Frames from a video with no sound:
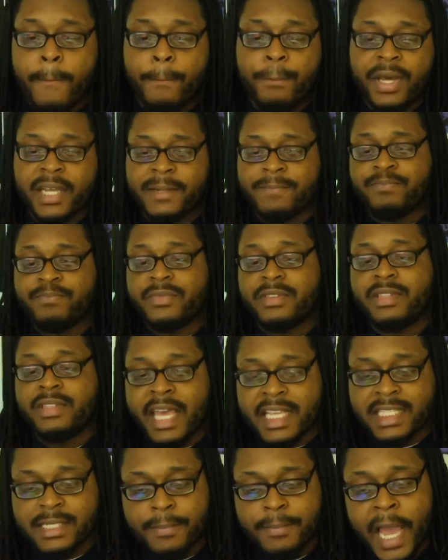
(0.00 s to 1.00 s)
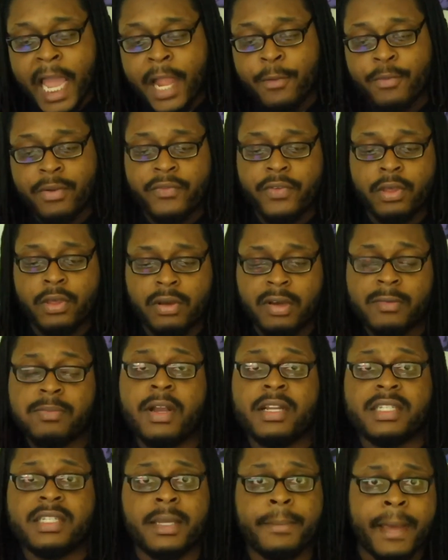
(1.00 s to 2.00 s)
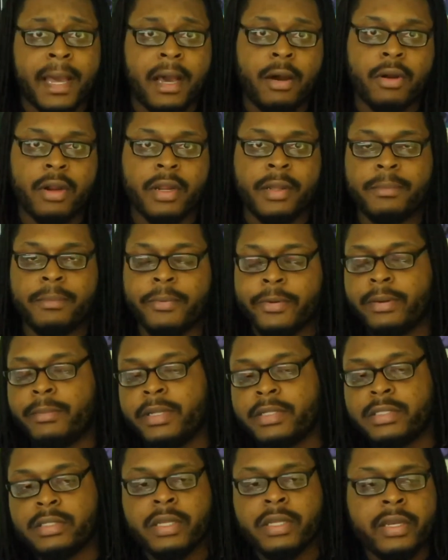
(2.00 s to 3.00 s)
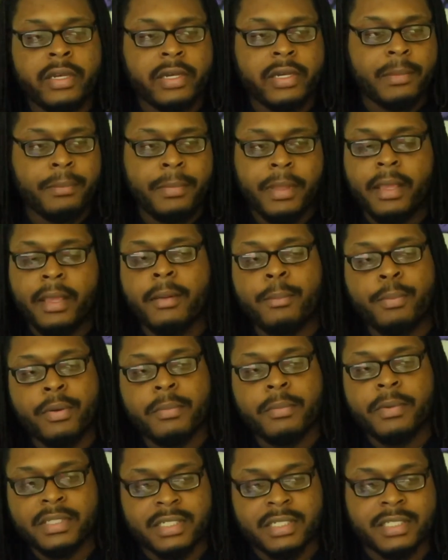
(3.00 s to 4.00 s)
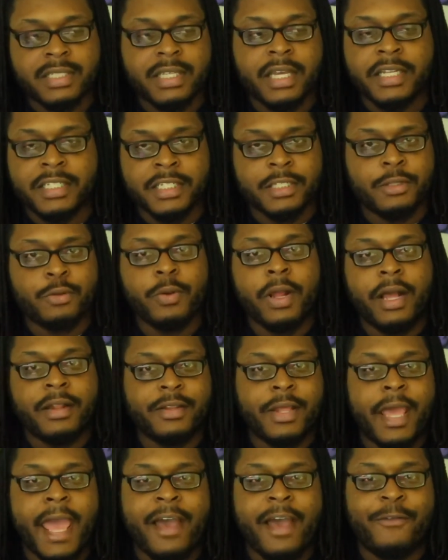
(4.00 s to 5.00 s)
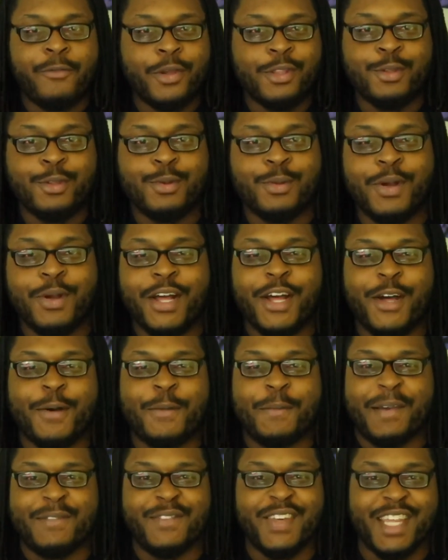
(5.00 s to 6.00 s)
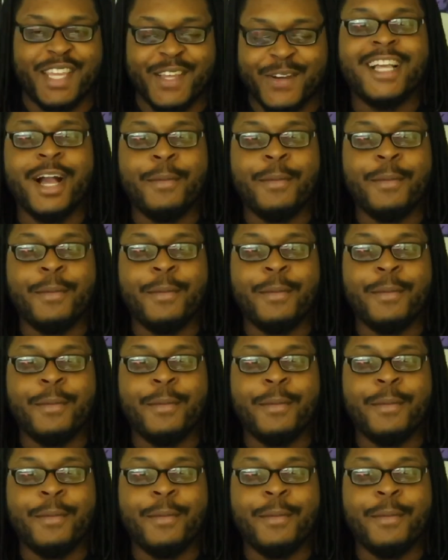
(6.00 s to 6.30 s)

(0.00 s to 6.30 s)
But that's my review of Project Power, and pretty much it ended up being a pretty much discussion halfway through my video.